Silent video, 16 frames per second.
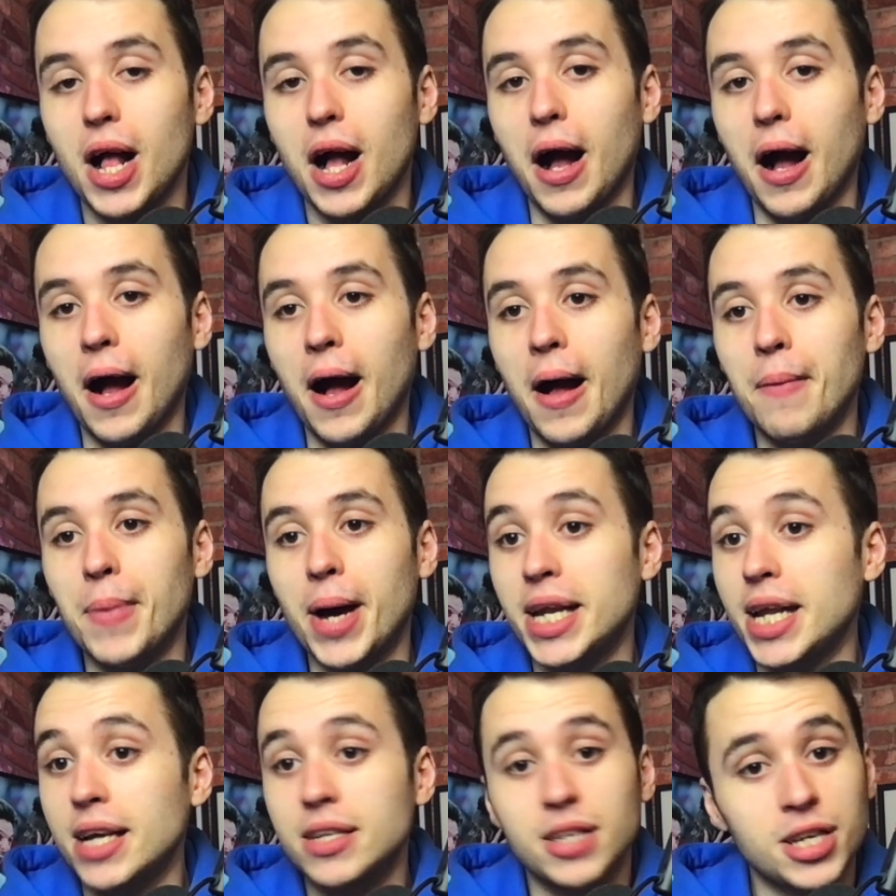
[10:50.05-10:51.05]

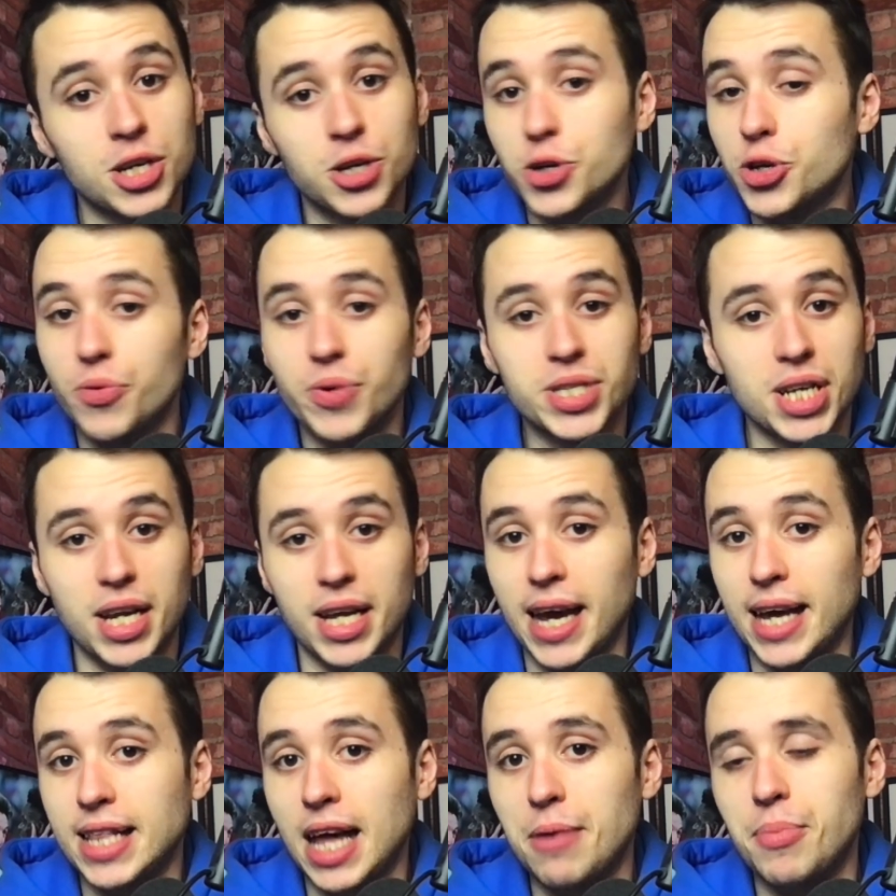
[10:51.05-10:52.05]
And Nkunku isn't going to
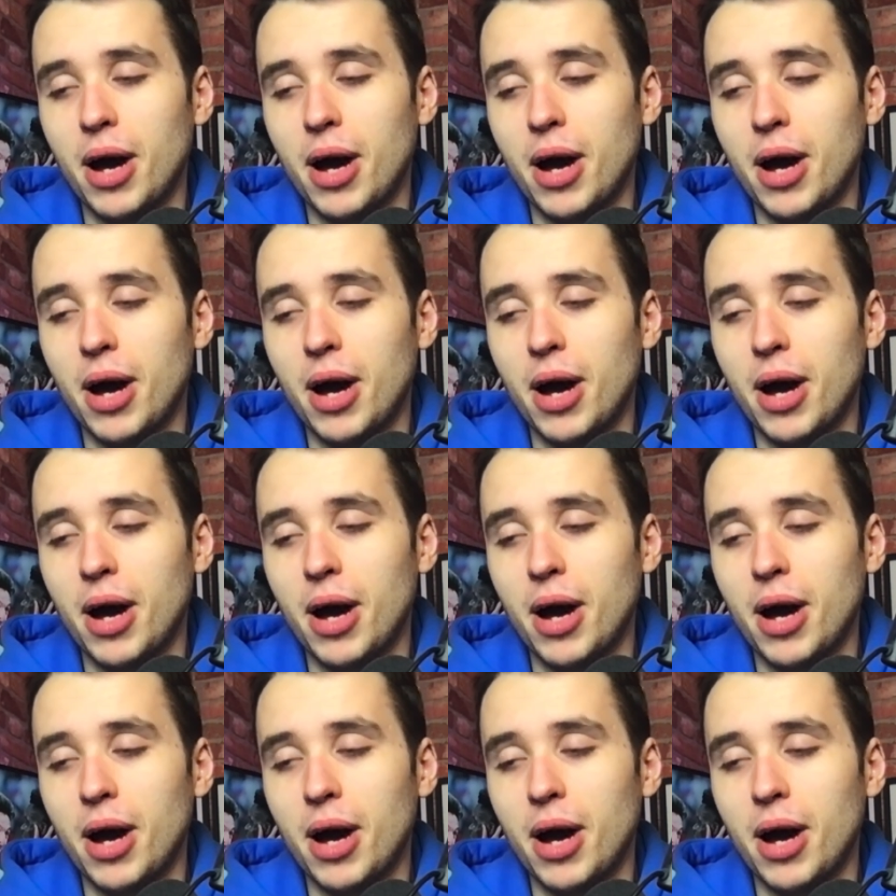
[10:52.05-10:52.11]
get that.